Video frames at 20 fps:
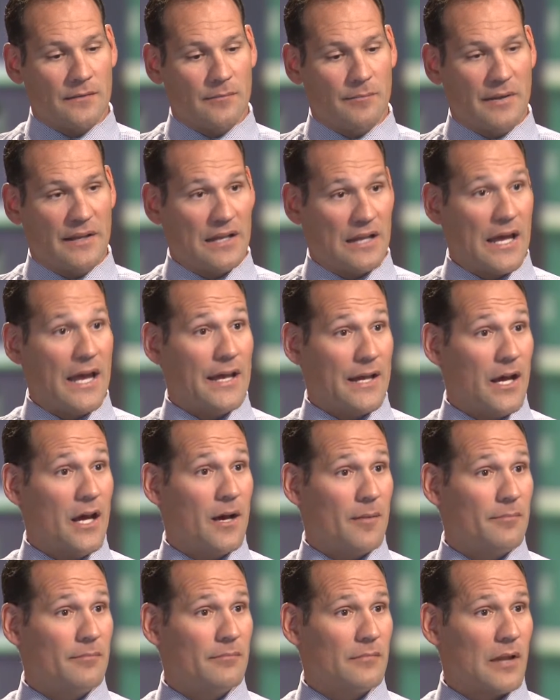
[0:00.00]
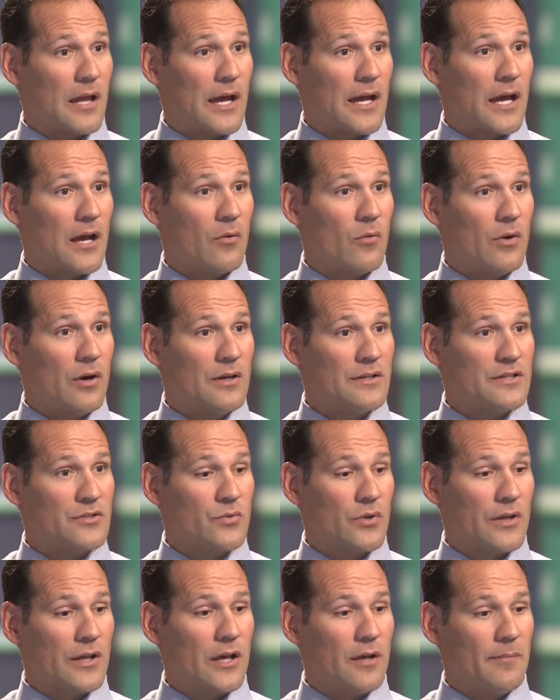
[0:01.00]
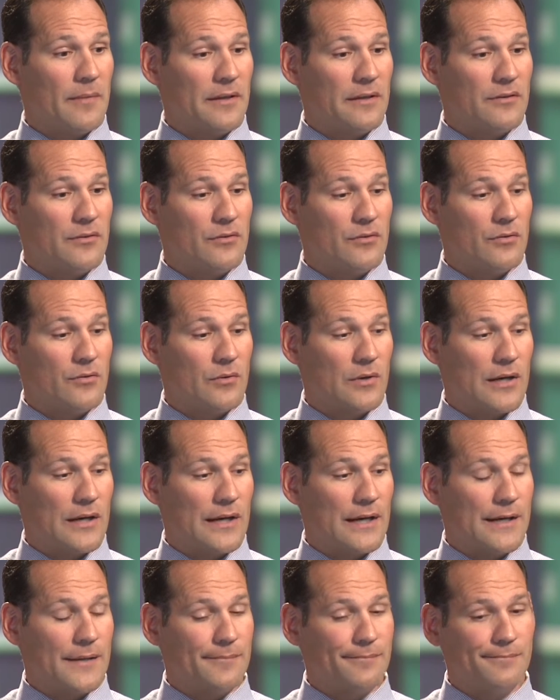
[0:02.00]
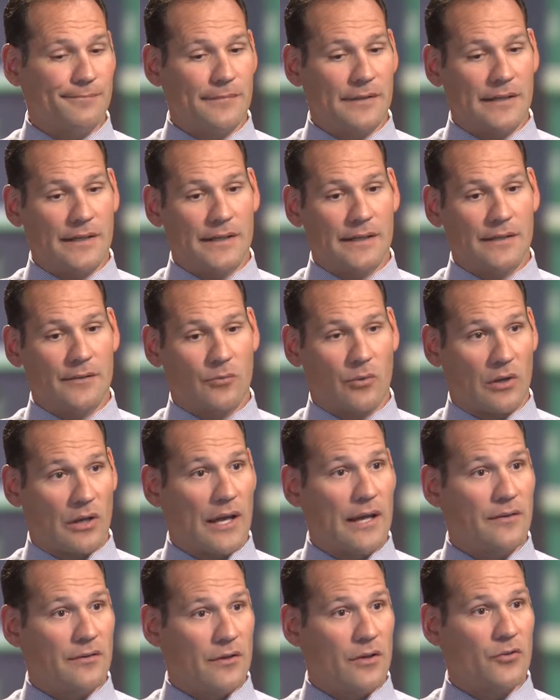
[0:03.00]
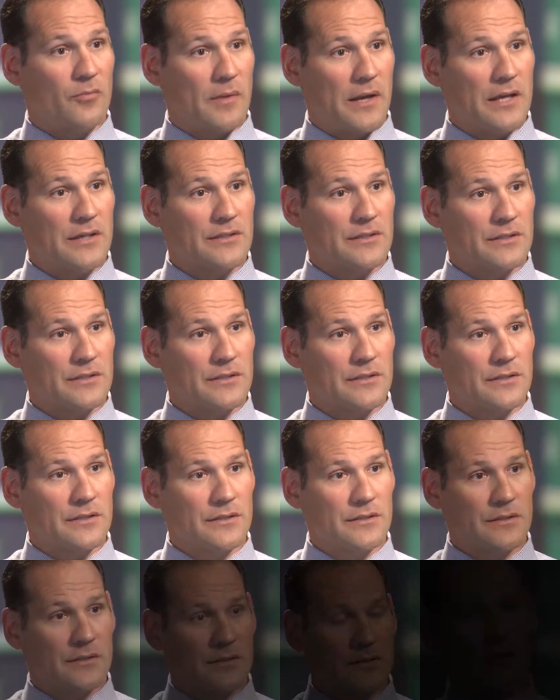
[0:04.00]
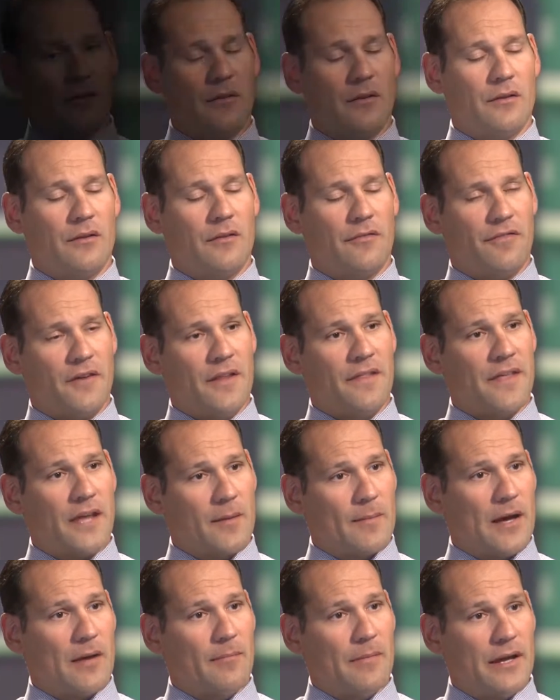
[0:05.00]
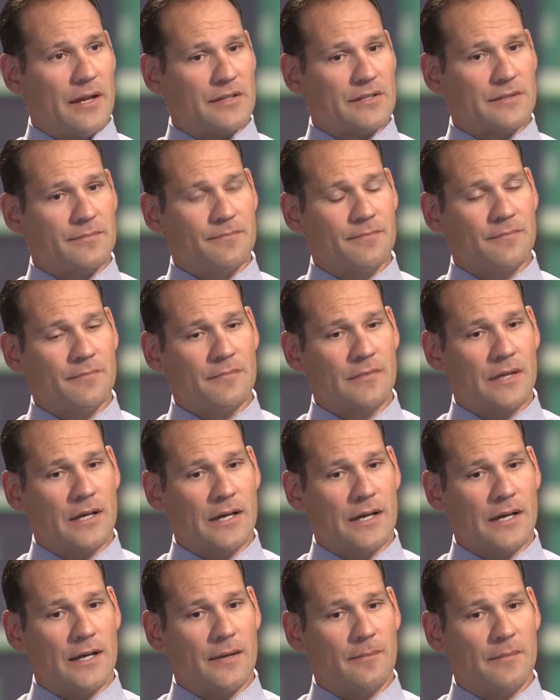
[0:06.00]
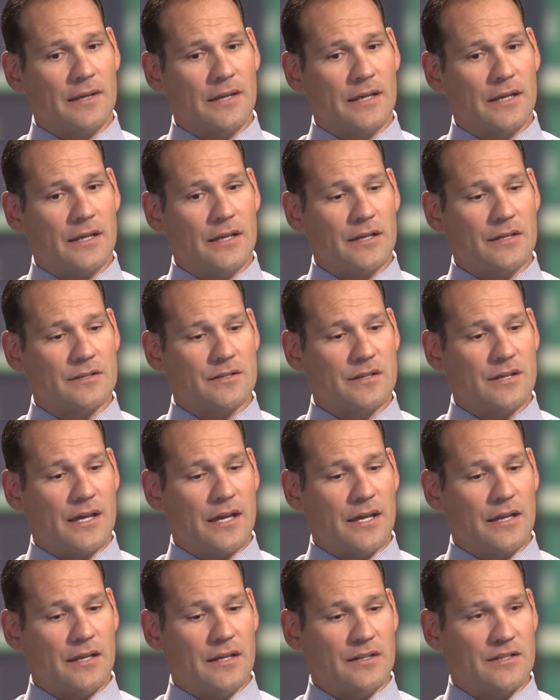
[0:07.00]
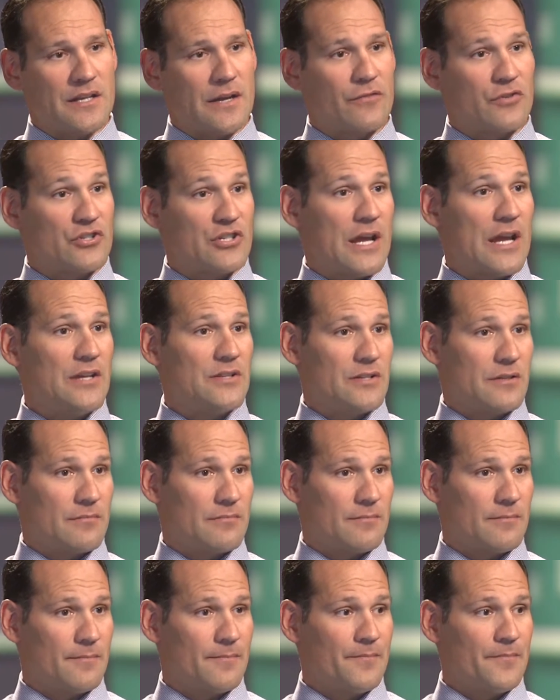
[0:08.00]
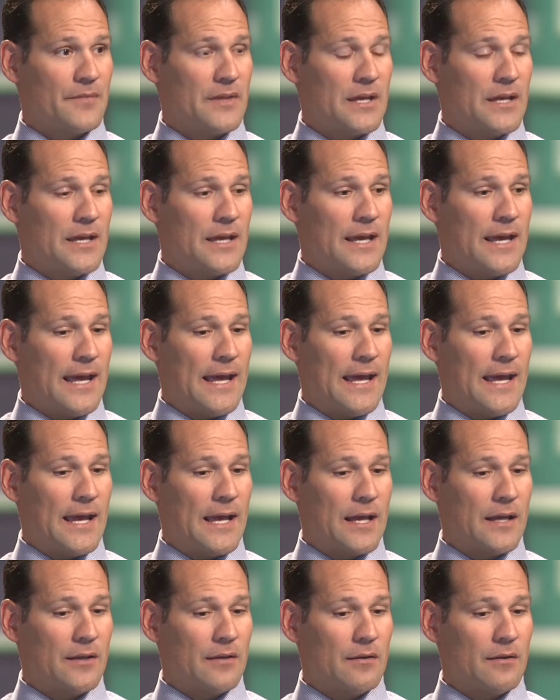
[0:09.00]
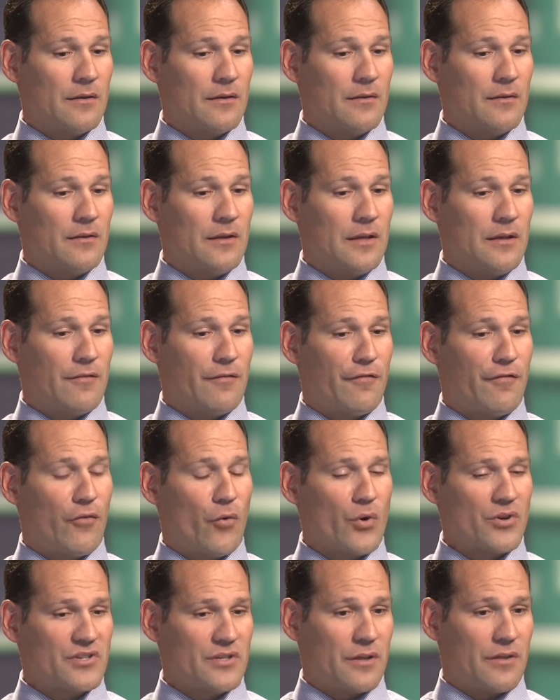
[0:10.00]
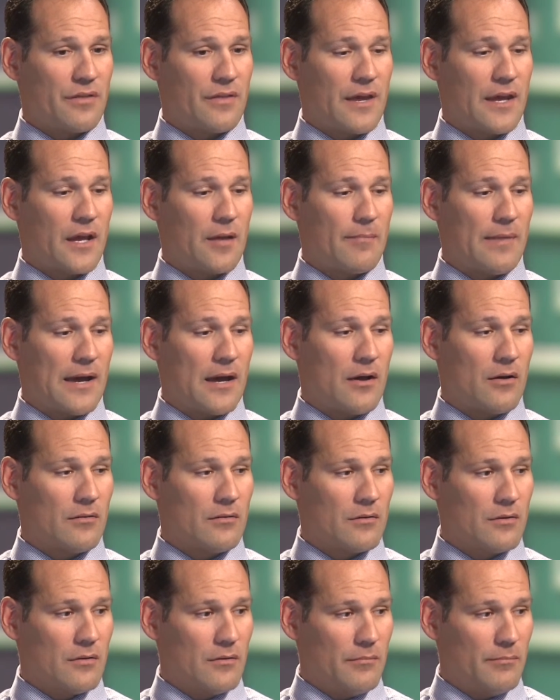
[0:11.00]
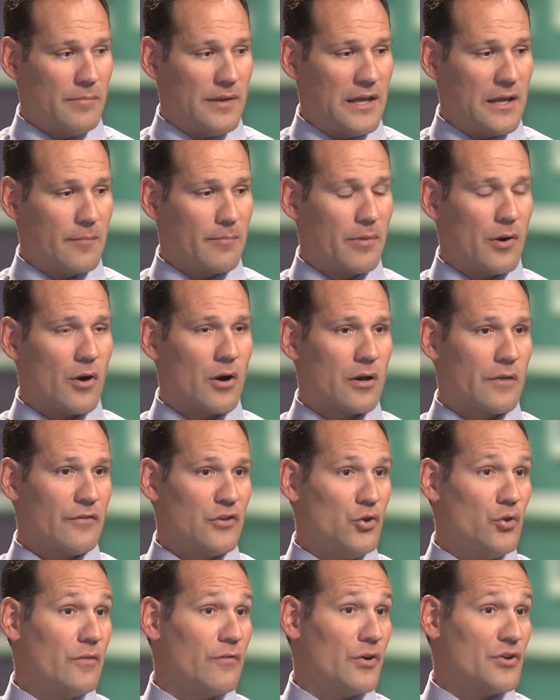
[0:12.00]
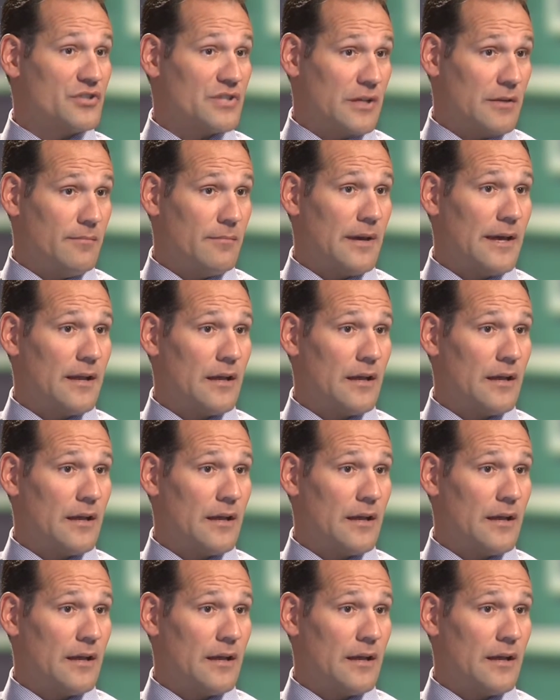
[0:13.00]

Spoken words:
been laid up like I was has really helped me to relate to those patients. The fun thing about medicine is that it is ever changing. And the fortunate thing about being part of a university